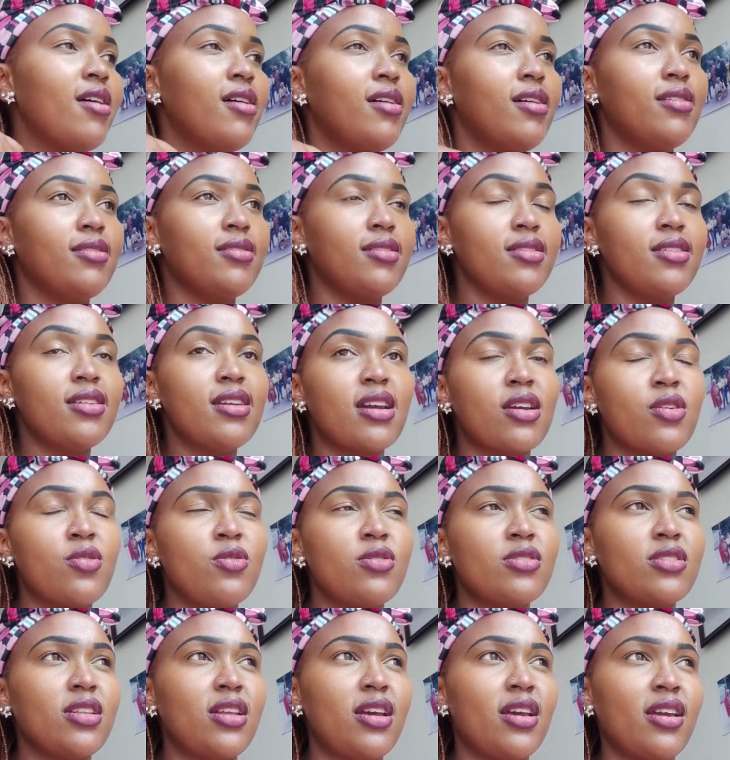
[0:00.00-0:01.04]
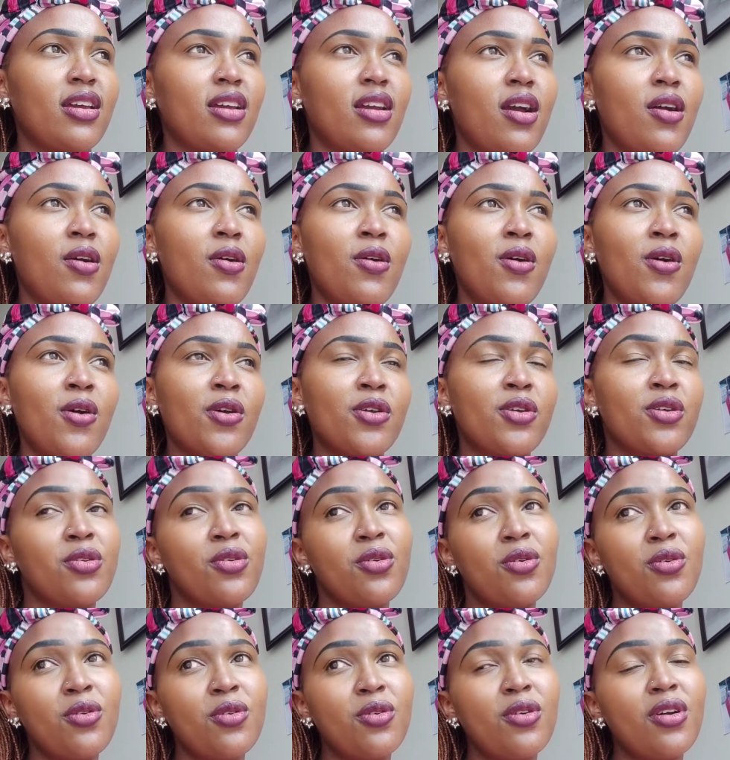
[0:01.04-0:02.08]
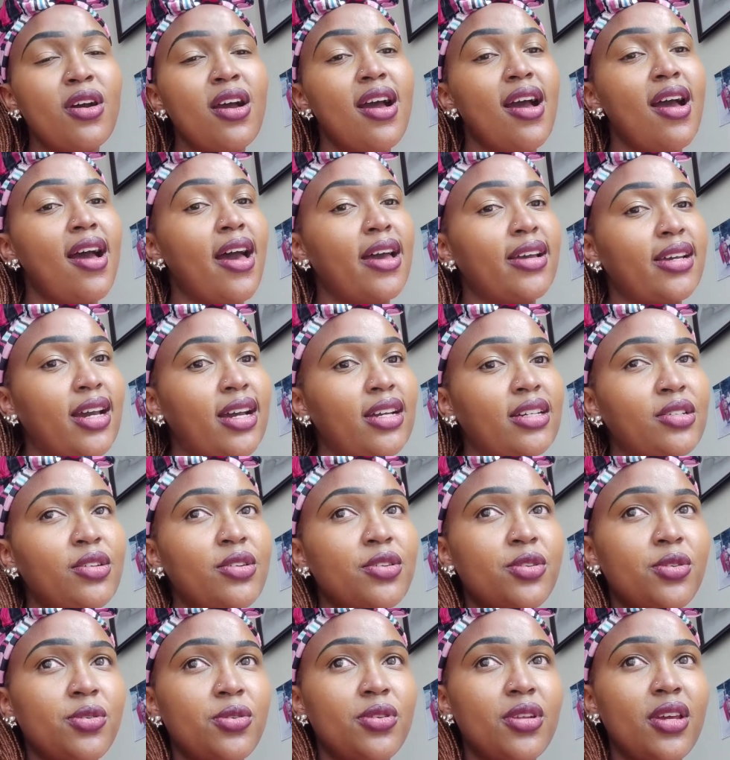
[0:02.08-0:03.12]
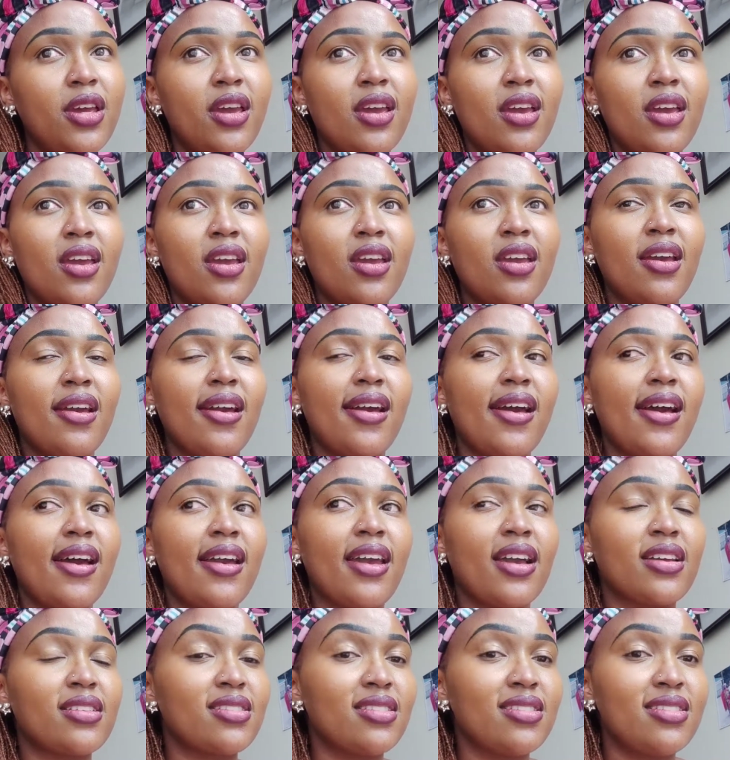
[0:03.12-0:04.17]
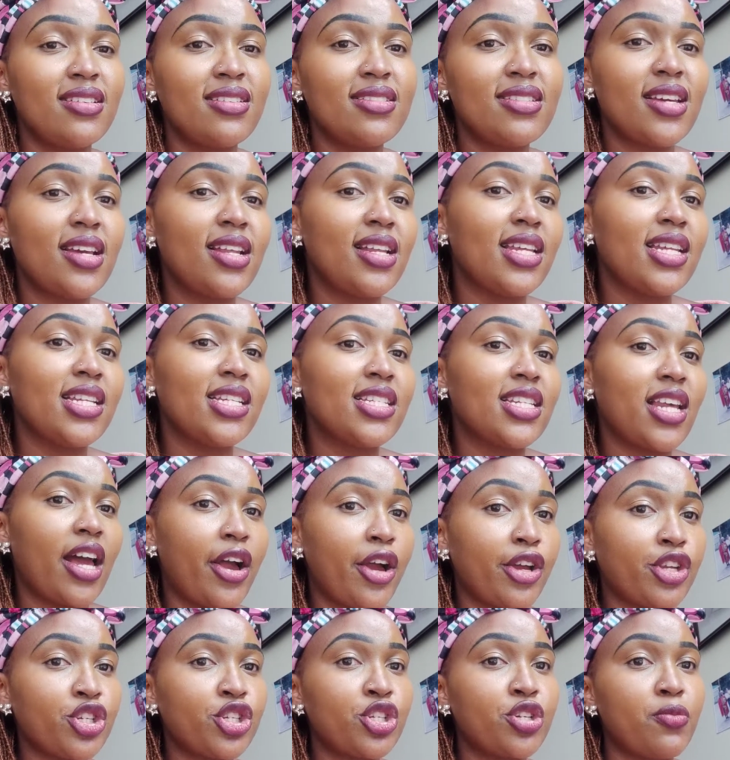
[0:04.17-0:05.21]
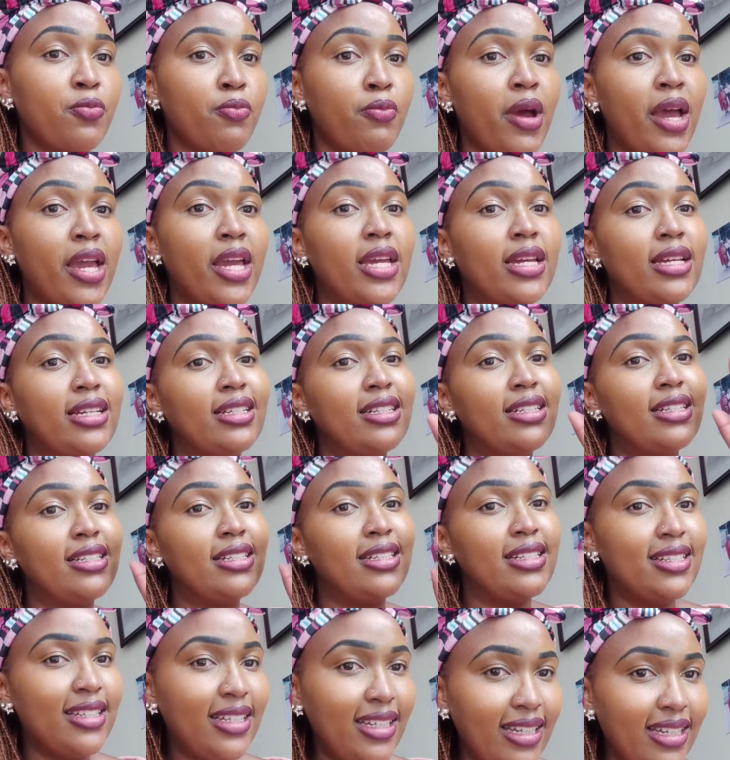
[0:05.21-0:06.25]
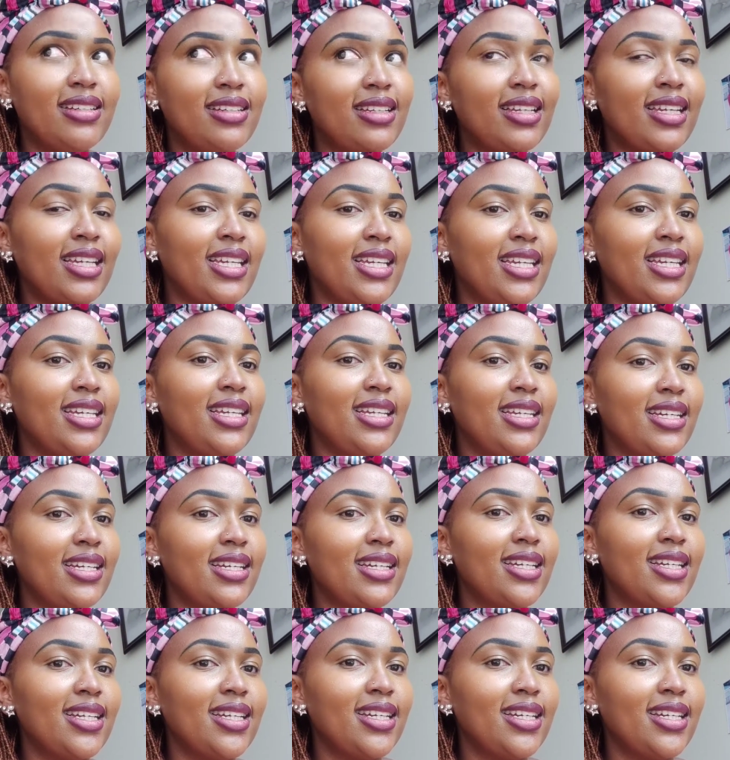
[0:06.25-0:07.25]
And the nigga goes like, oh, you know, I can't go today. I accidentally touched my D